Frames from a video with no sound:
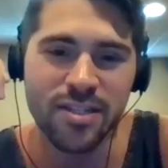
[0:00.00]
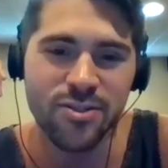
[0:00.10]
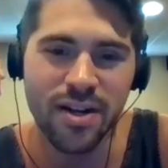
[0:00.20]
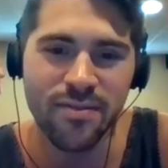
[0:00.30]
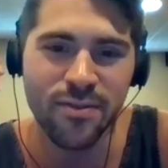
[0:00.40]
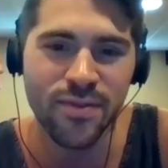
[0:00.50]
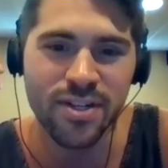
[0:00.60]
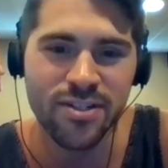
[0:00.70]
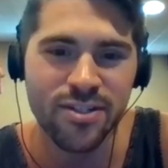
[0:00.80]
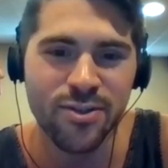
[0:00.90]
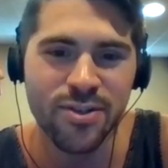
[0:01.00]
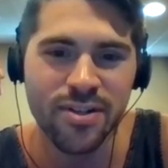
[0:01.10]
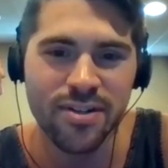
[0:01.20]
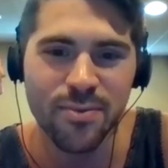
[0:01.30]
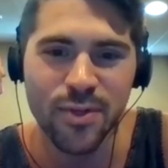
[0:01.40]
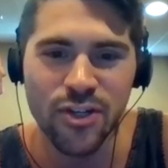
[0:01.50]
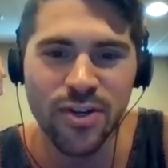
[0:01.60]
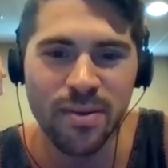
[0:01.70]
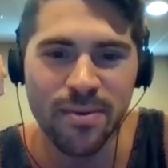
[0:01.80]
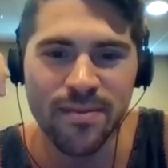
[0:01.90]
the drive over there soon, or when you
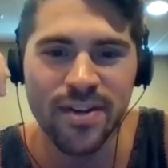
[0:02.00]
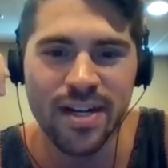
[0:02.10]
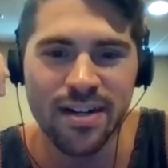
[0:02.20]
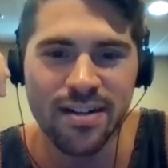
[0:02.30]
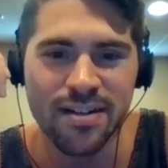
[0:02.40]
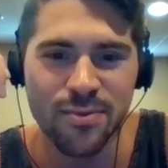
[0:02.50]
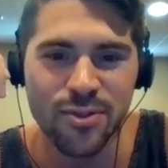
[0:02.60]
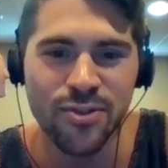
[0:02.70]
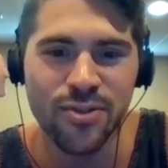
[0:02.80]
come over here, we'll do